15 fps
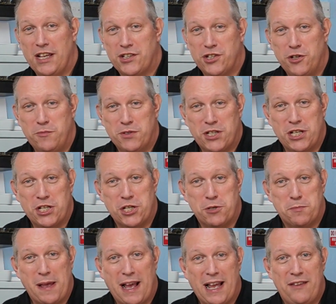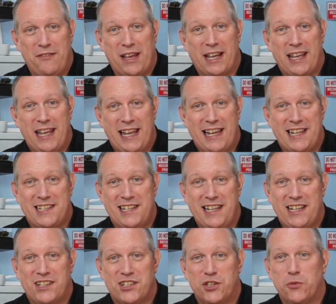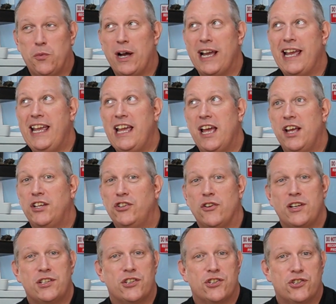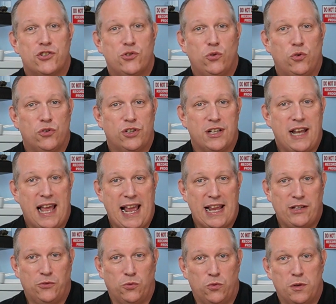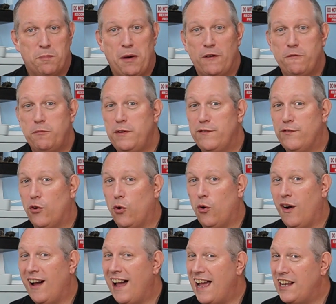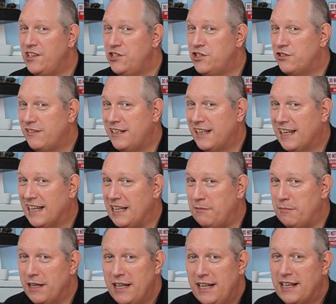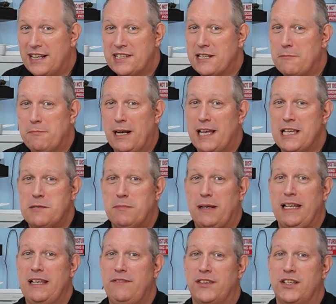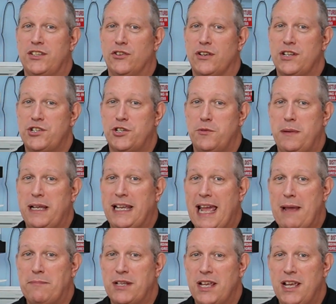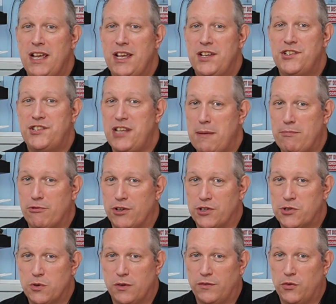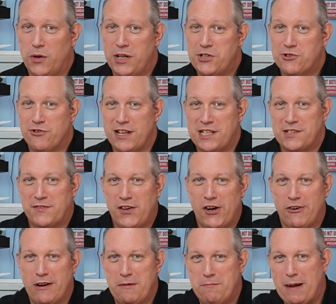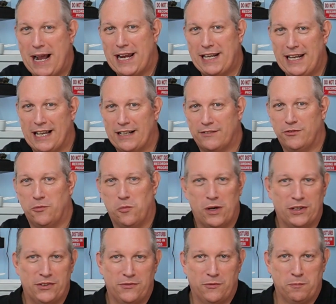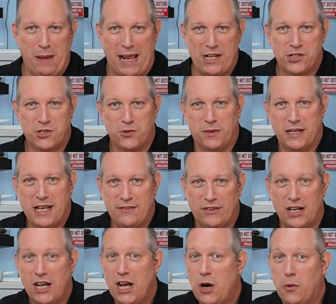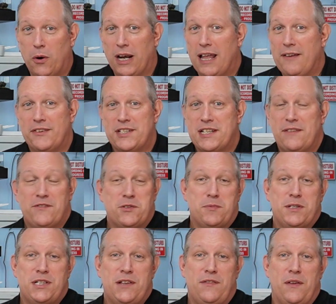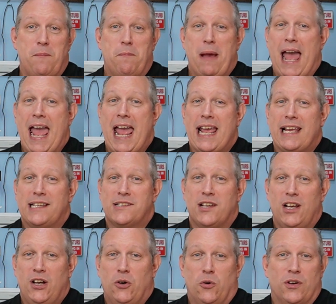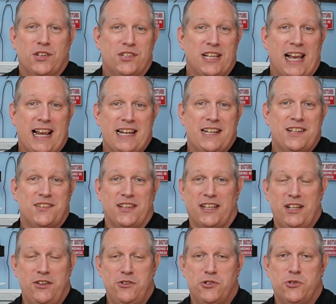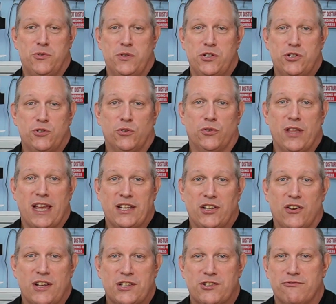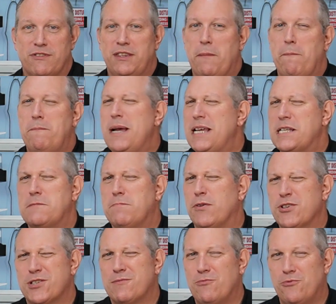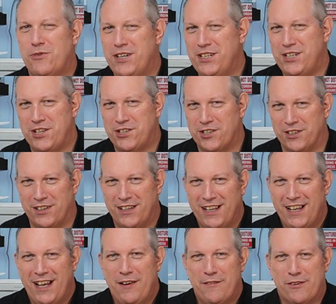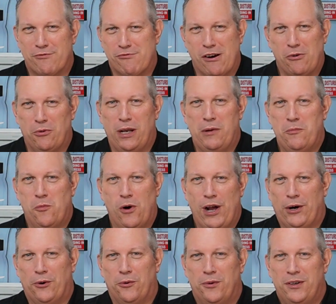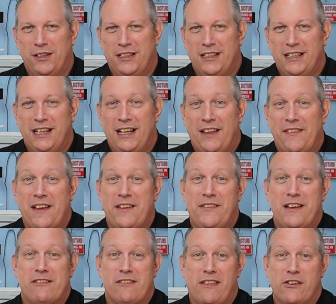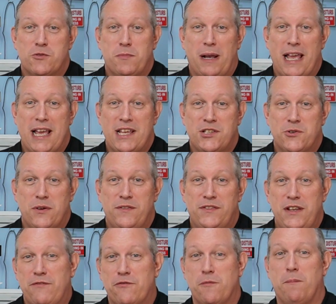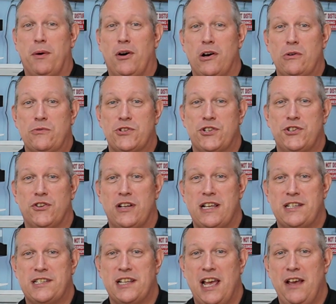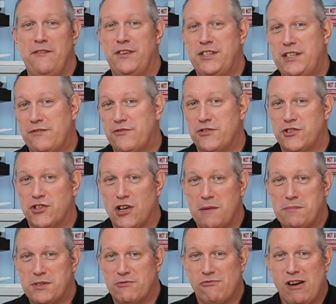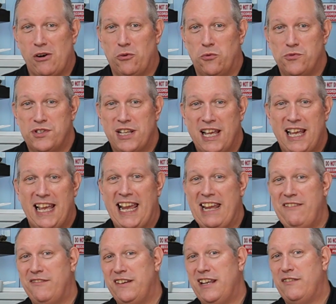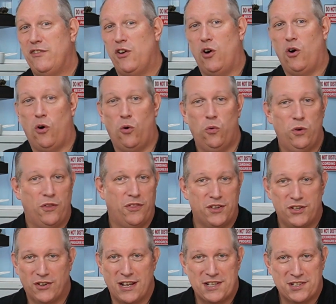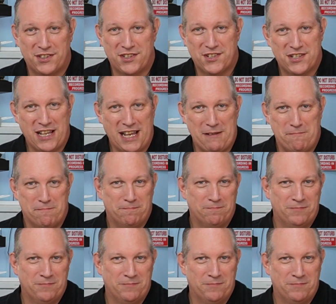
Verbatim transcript: superstitious behaviour is linked to the way dice are stored and handled both before and during a game. Now some players believe that dice should be kept separate to avoid transferring bad luck from one batch to another, while others have specific bags or containers they use to ensure their dice are in the best possible condition for rolling well. And then there are those players who have different piles of dice for different types of rolls, even if all of the dice are the same.